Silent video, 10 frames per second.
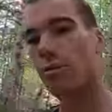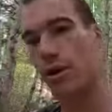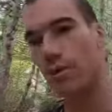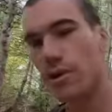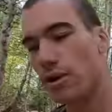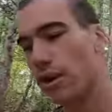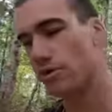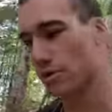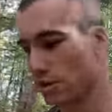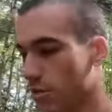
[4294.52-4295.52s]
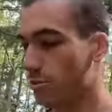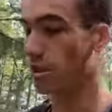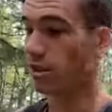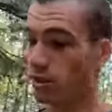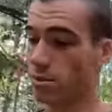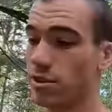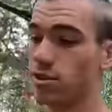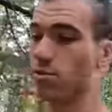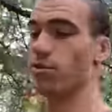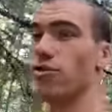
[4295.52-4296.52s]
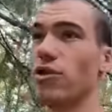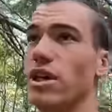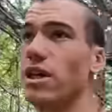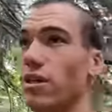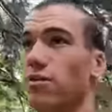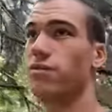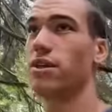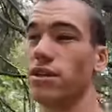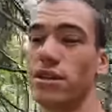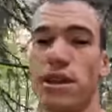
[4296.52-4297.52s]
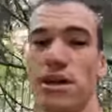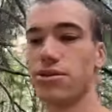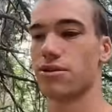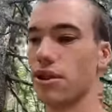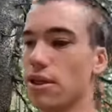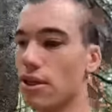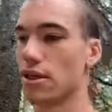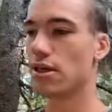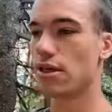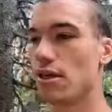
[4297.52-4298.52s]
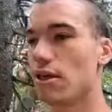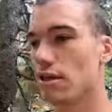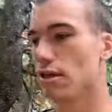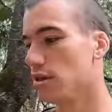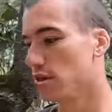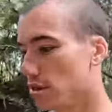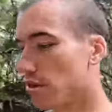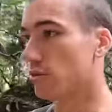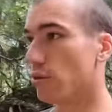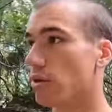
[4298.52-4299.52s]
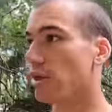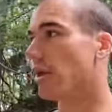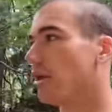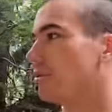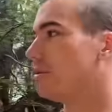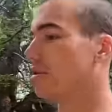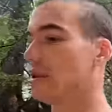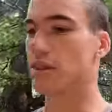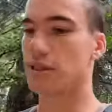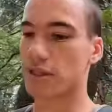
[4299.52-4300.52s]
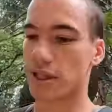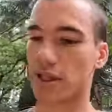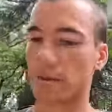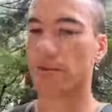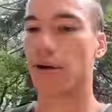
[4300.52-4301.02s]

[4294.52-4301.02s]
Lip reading: People who live in these parts must be really fit and healthy, because walking up these steep,